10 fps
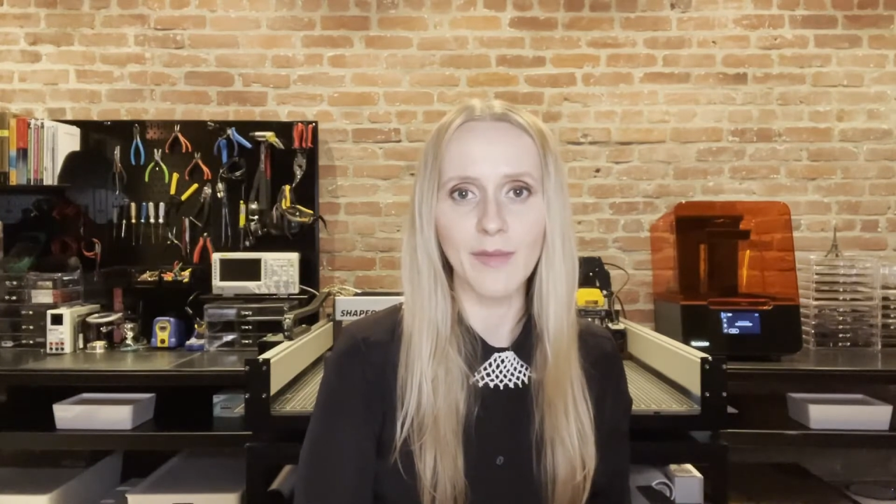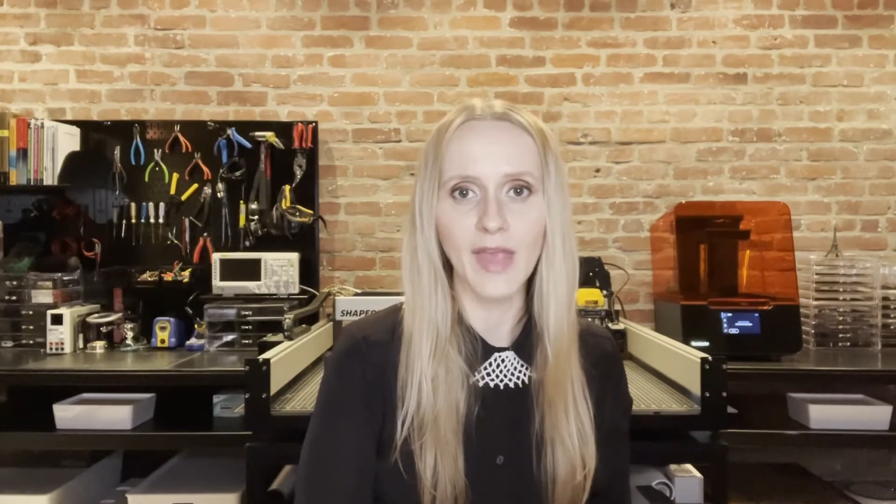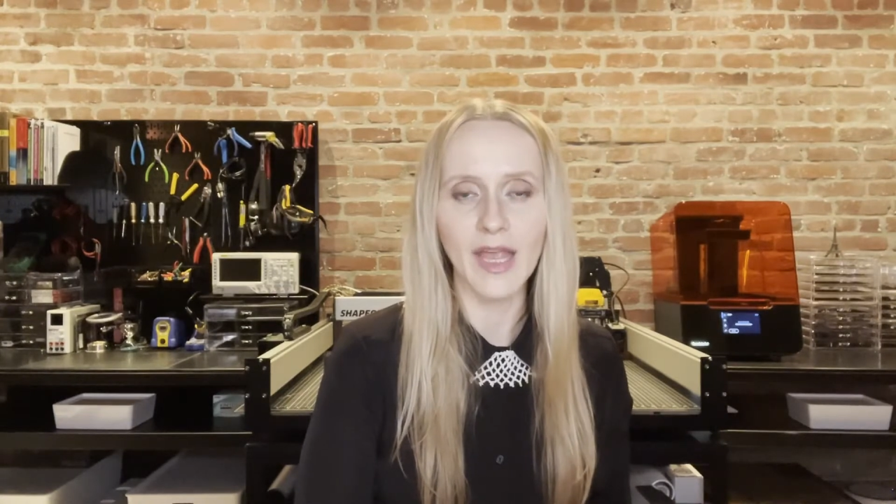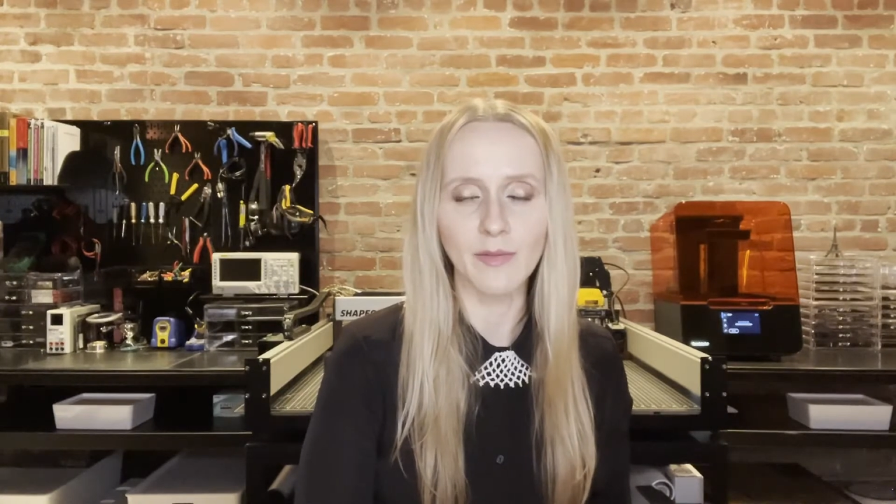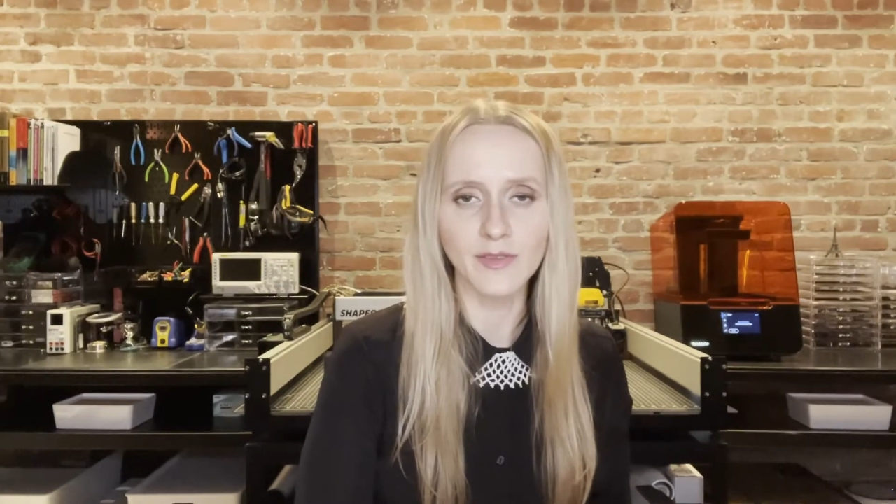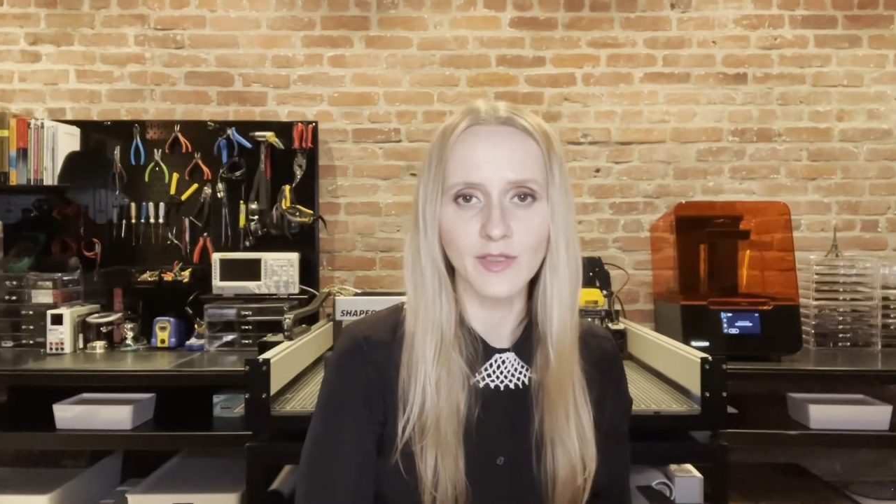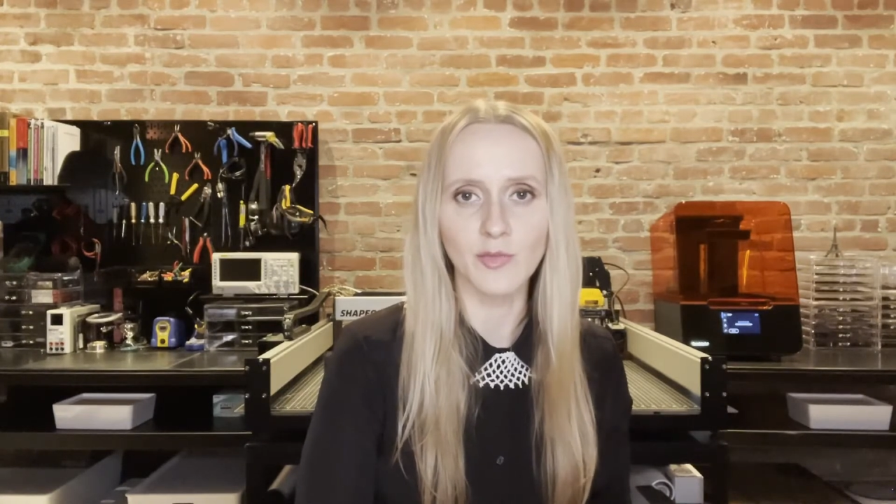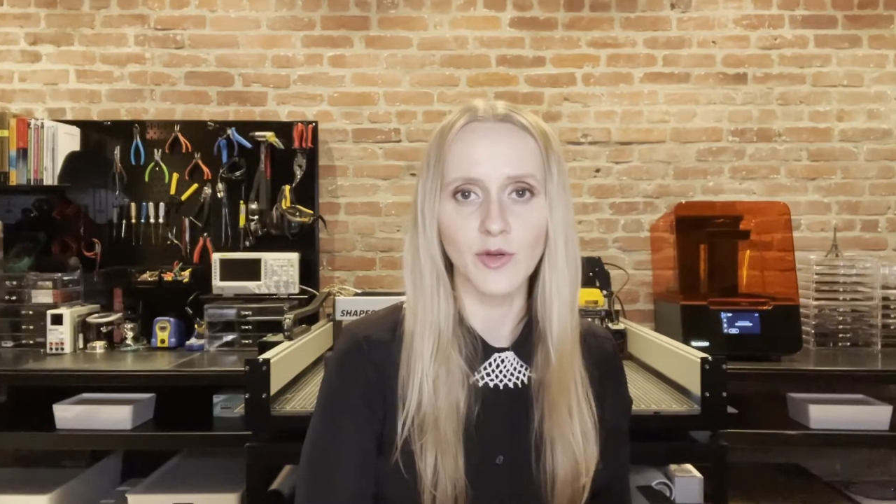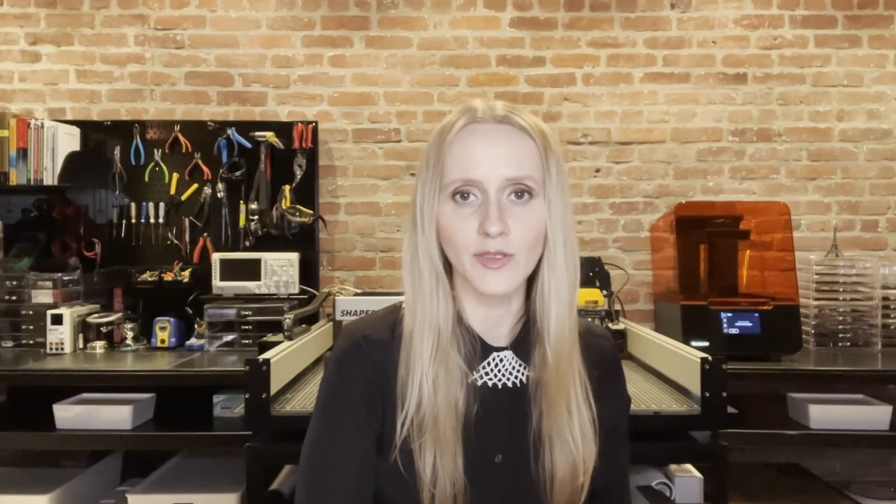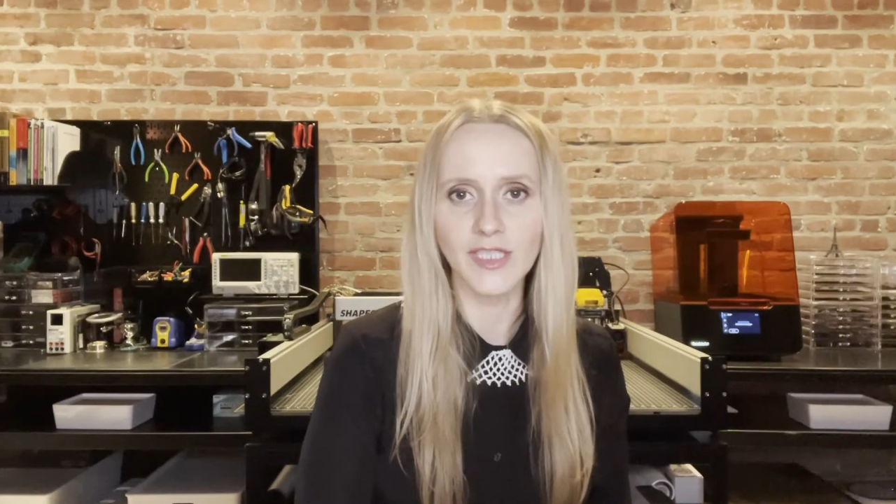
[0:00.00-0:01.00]
I'm able
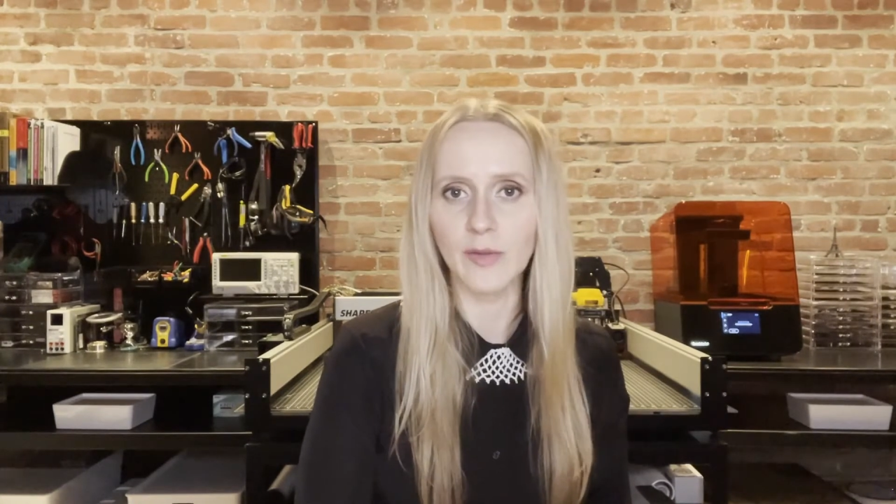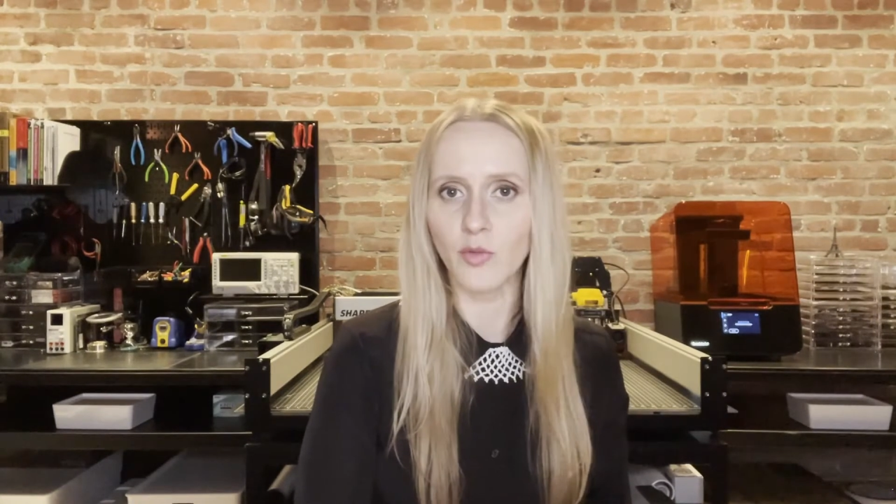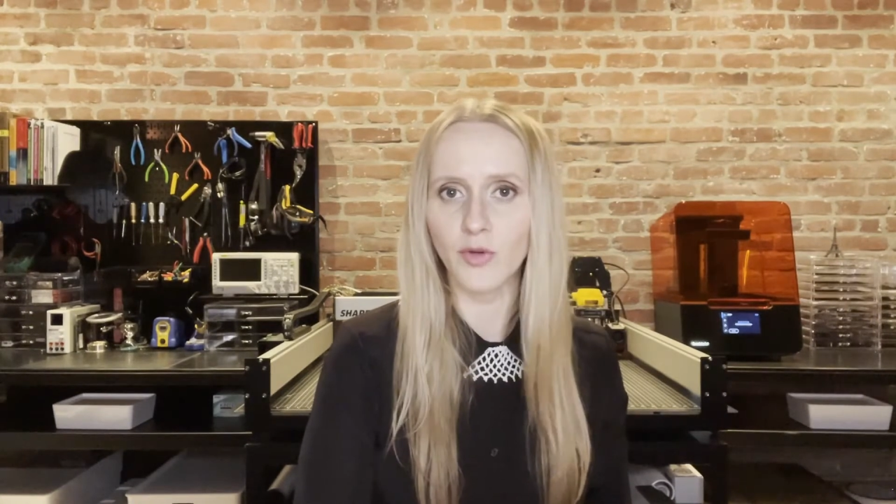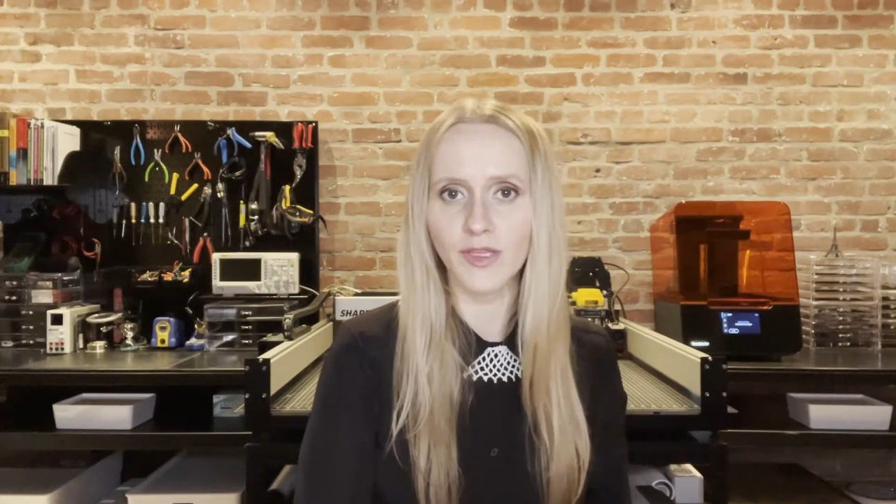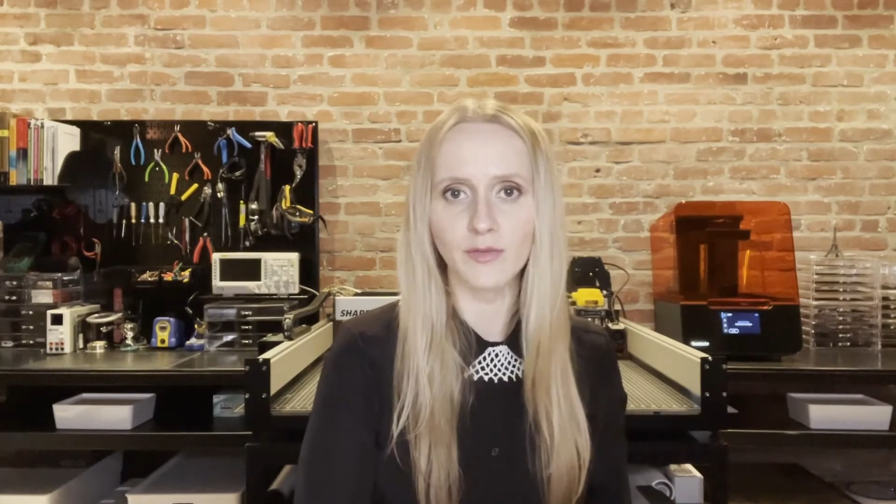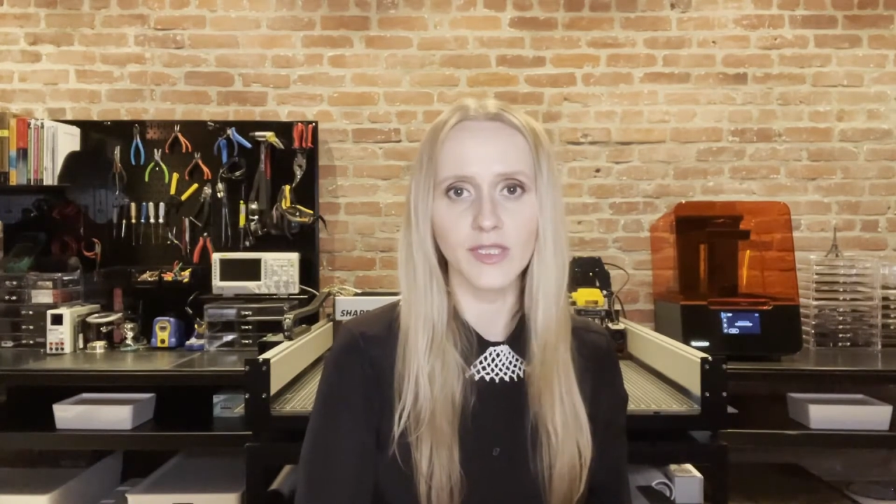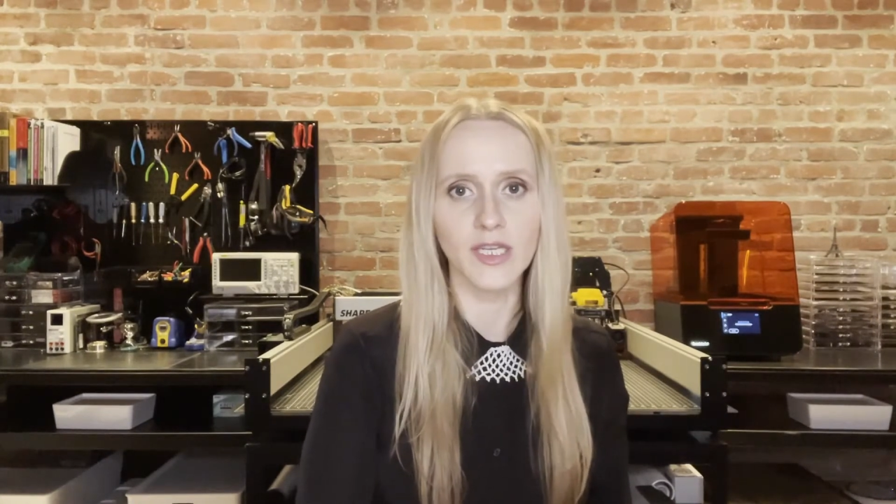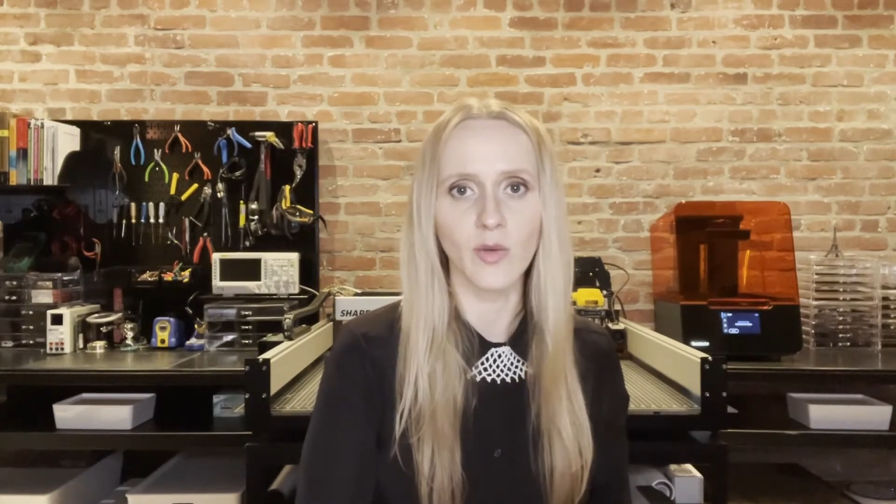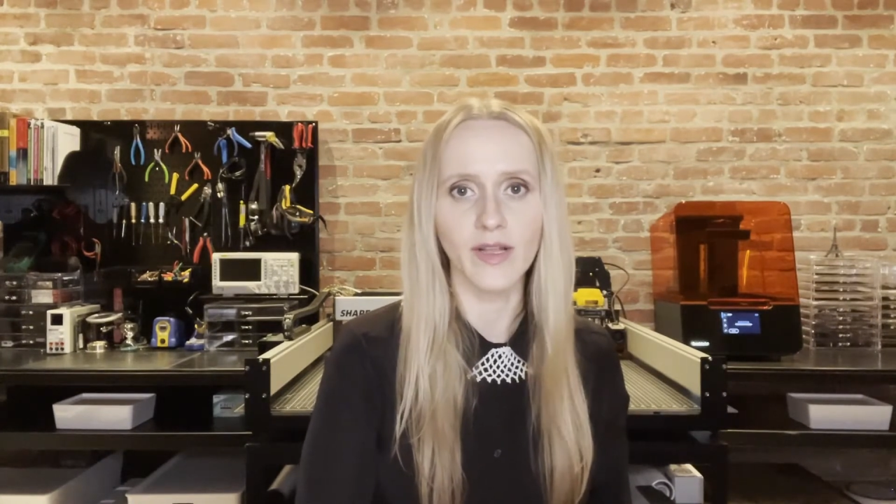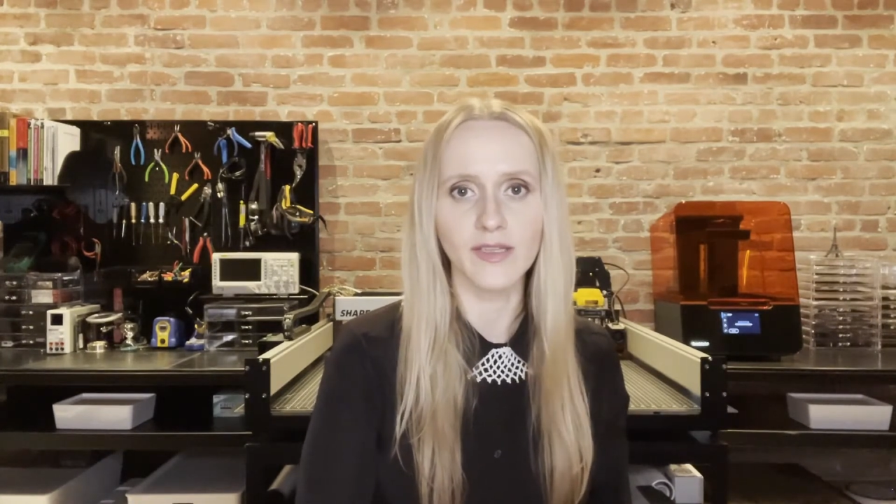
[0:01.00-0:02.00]
to prototype really,
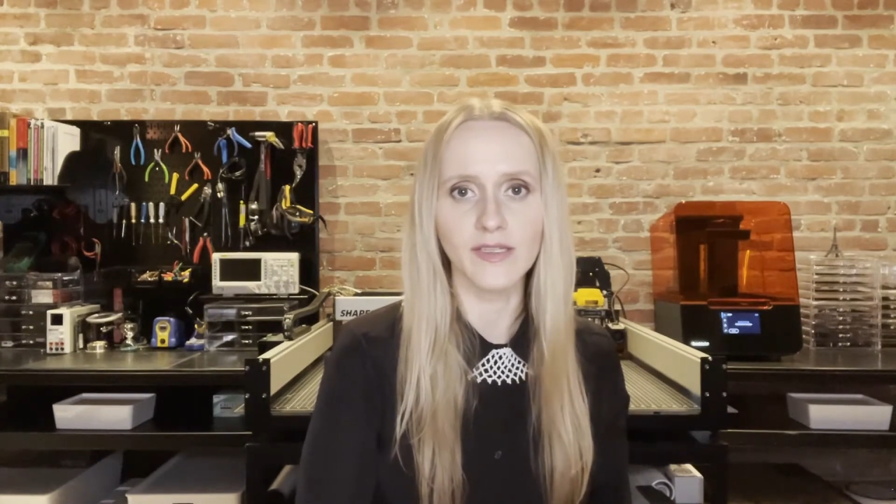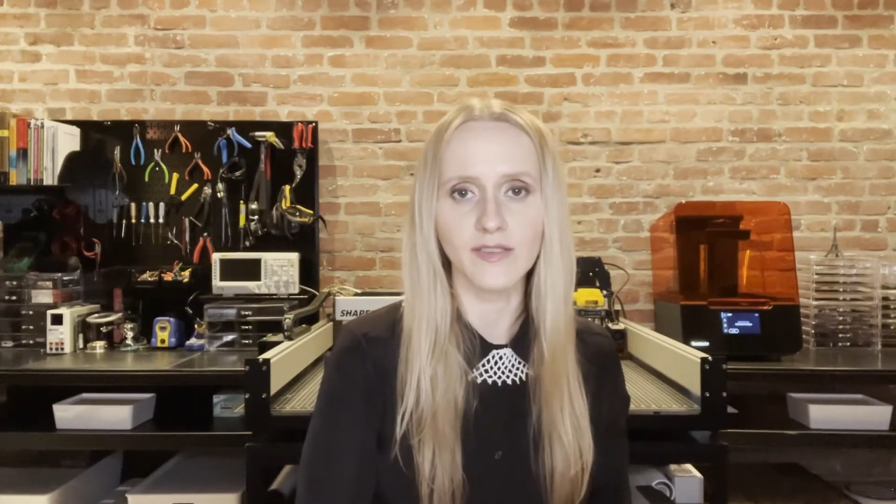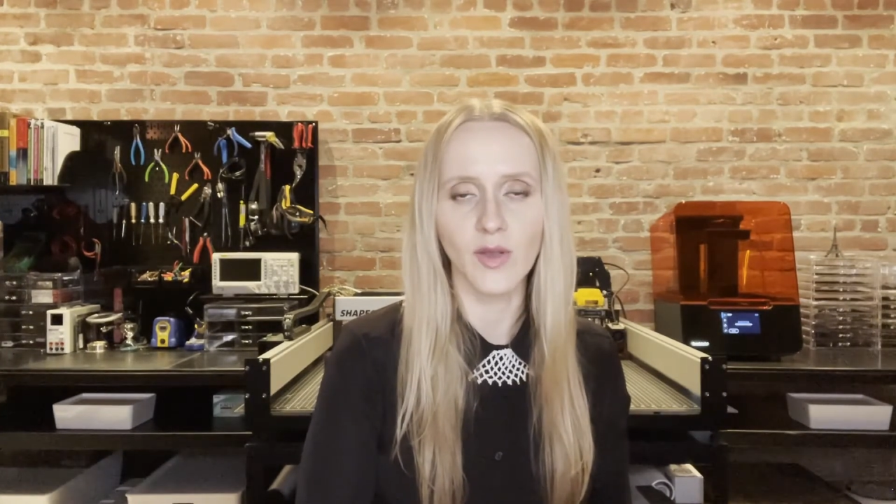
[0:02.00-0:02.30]
really quickly.